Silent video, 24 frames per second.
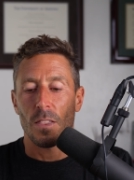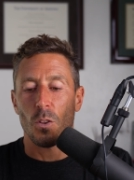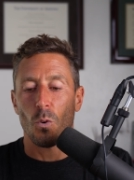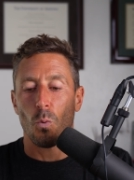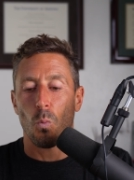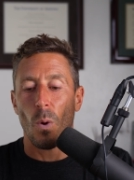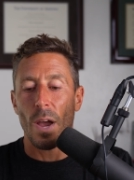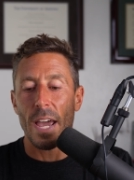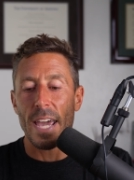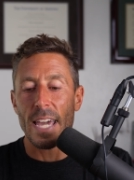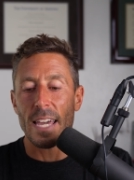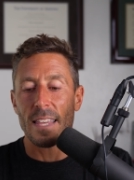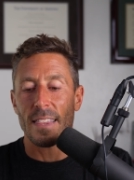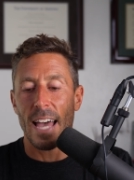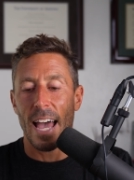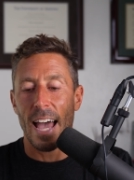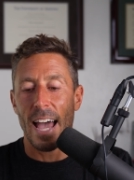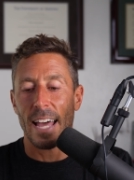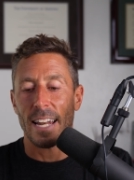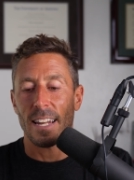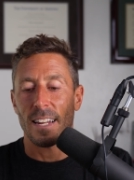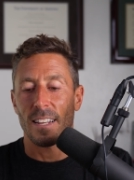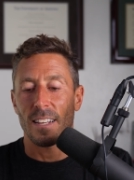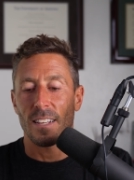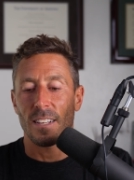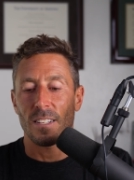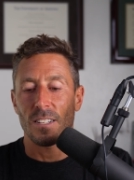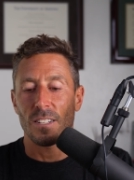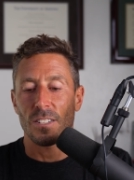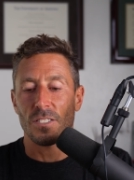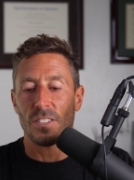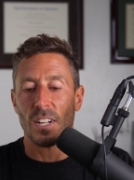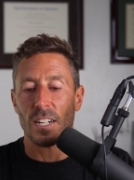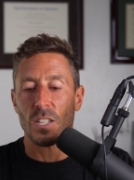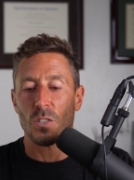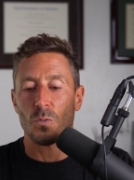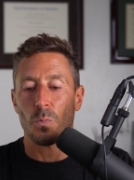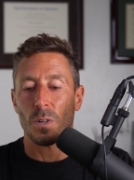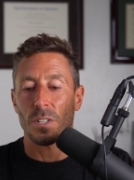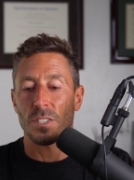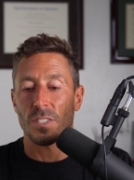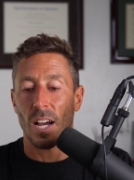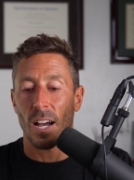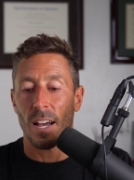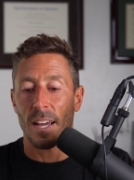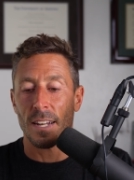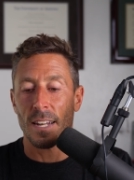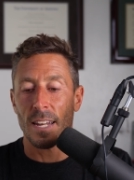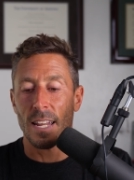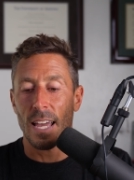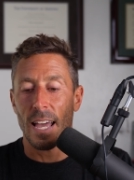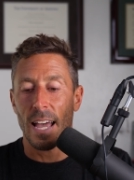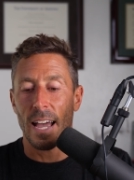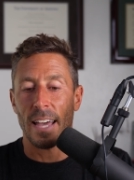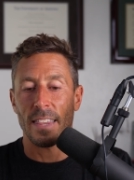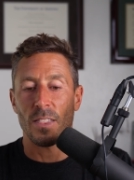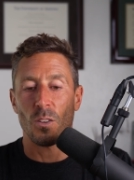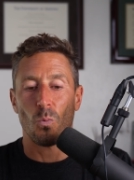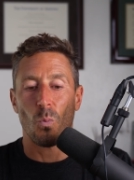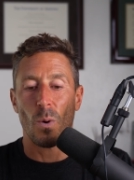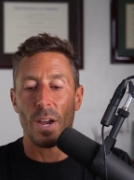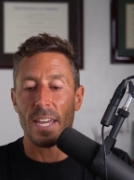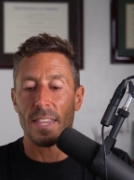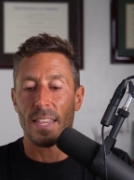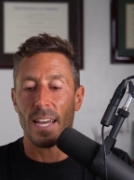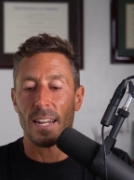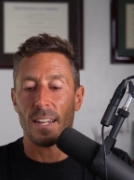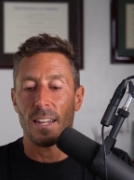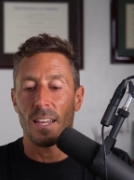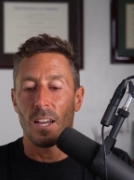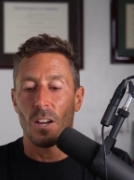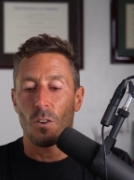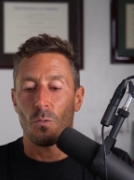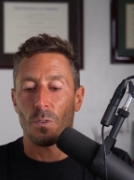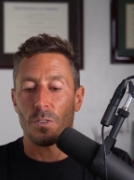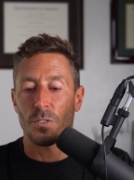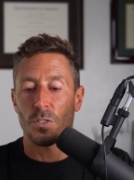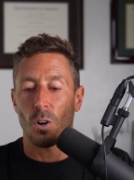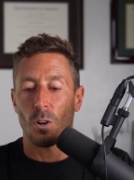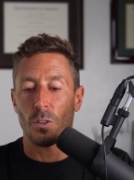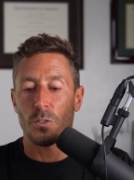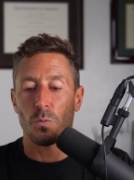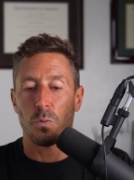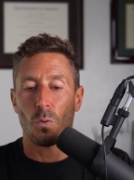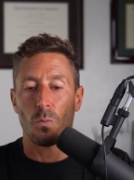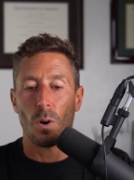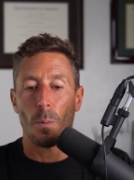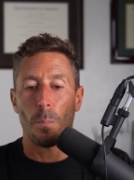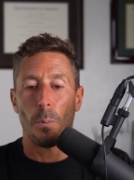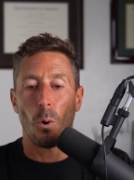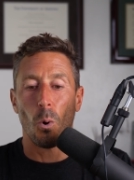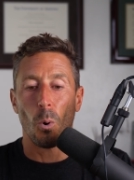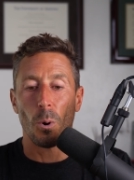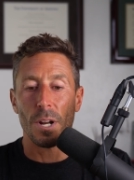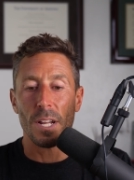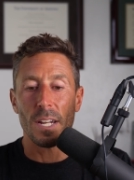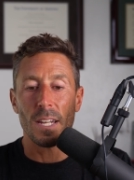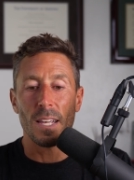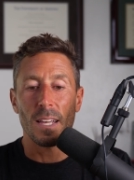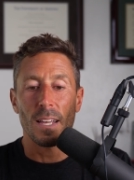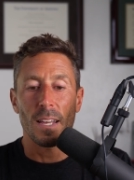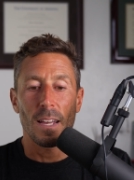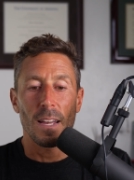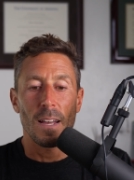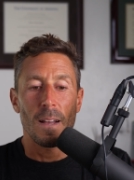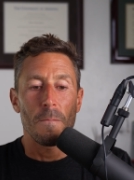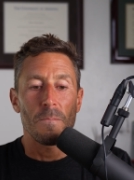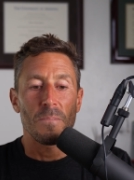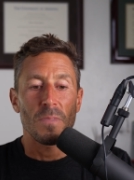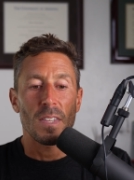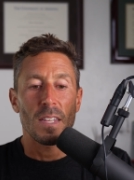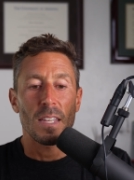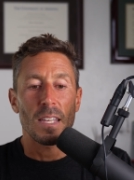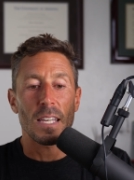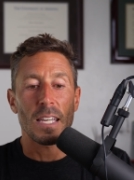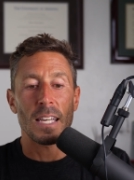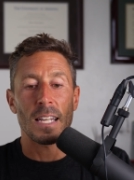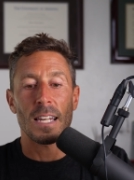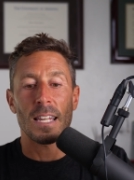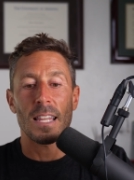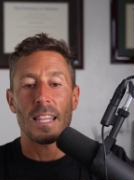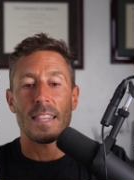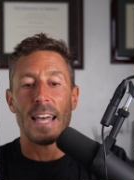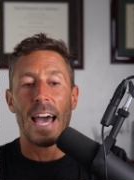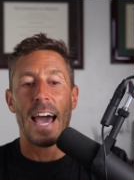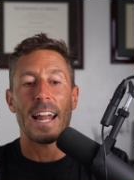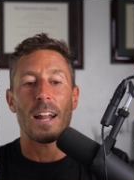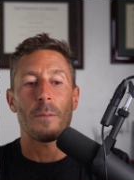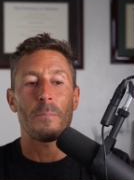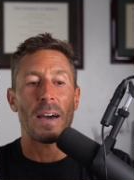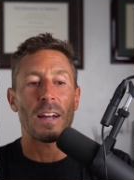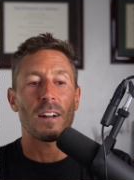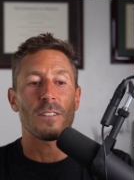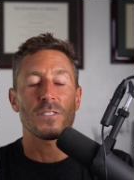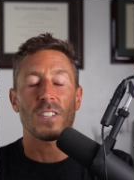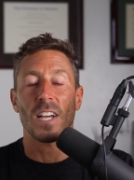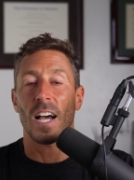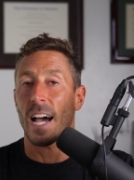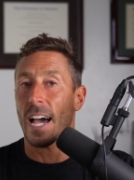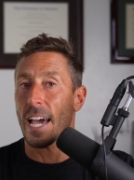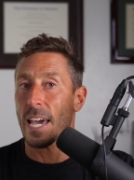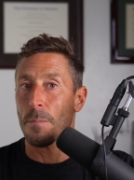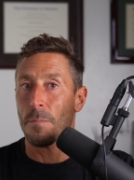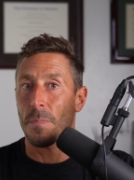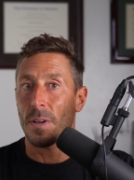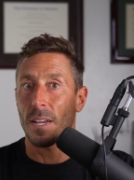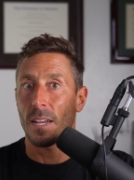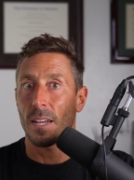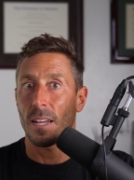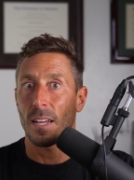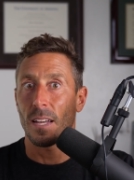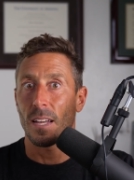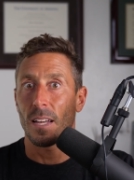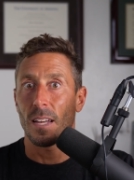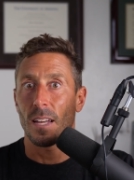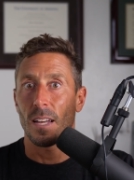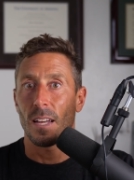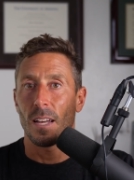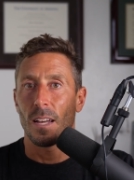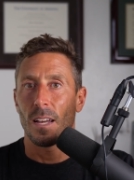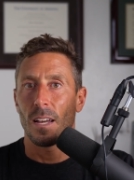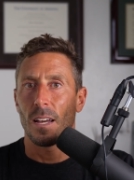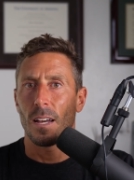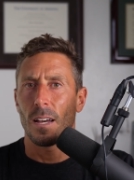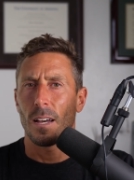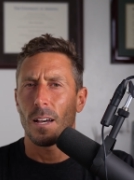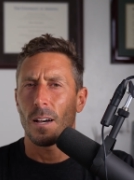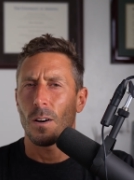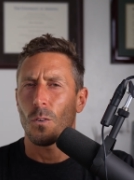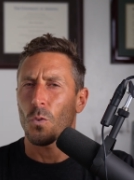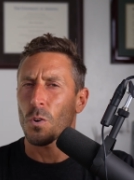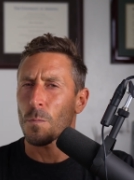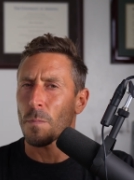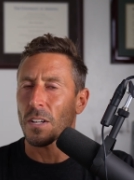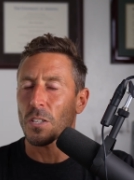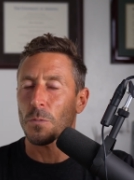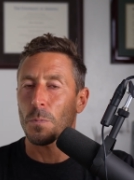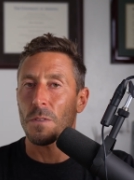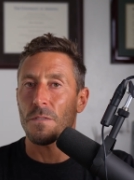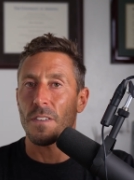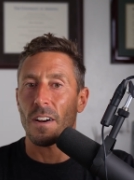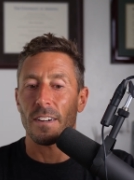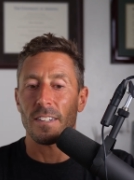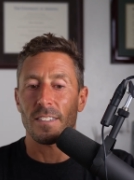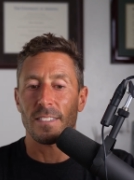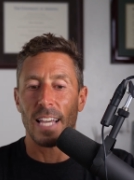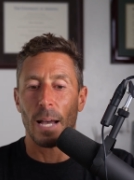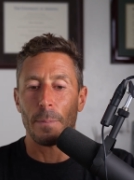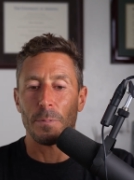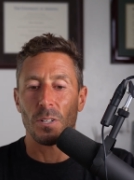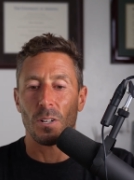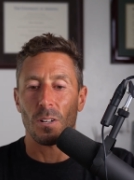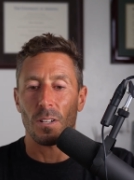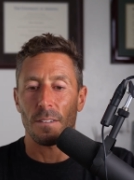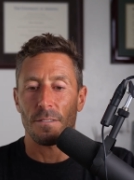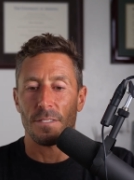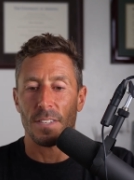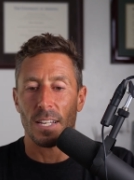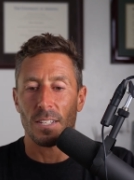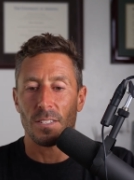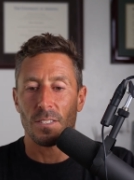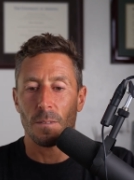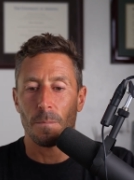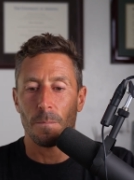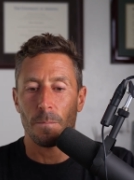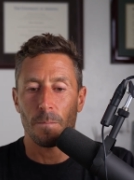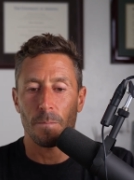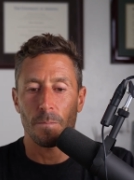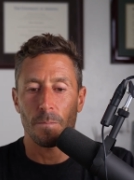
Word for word: the way that studies were done and the way that results were reported in that amount of time, we must be very skeptical of this.